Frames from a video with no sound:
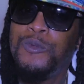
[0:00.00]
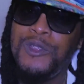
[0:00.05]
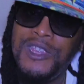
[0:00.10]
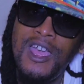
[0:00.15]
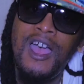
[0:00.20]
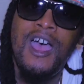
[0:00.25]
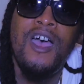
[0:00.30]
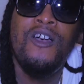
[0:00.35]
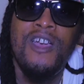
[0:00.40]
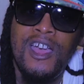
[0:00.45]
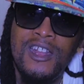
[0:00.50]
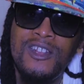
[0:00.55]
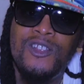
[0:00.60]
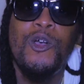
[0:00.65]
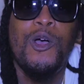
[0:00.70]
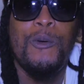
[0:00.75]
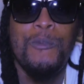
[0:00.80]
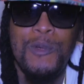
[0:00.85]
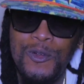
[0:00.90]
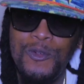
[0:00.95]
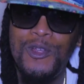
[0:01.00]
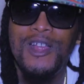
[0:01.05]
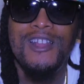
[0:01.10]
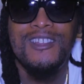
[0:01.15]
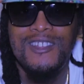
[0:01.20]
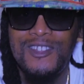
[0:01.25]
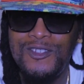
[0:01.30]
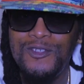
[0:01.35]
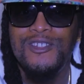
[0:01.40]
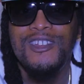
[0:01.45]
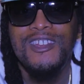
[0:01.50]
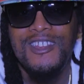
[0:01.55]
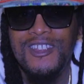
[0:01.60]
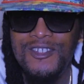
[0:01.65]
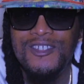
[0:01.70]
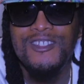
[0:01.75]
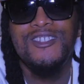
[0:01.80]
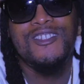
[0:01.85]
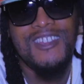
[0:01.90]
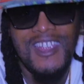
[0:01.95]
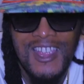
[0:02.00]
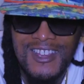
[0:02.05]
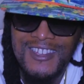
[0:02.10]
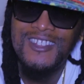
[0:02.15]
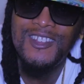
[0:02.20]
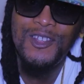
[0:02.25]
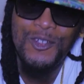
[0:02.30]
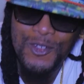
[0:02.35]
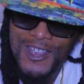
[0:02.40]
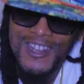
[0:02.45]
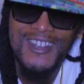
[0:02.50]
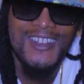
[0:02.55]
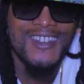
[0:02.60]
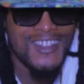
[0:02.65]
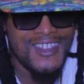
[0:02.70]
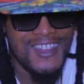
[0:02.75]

We are at Commonwealth Studios, just know it.